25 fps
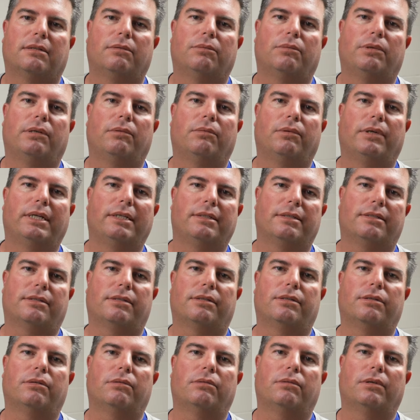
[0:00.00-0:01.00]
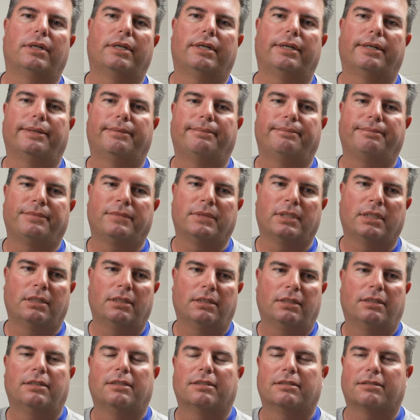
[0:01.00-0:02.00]
and we went to uh,
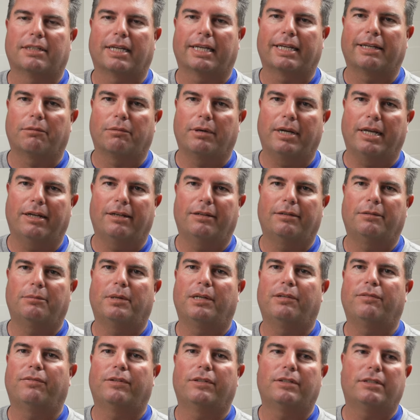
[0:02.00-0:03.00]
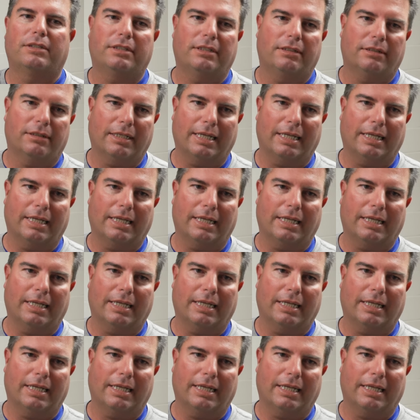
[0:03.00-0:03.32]
the second round my first year.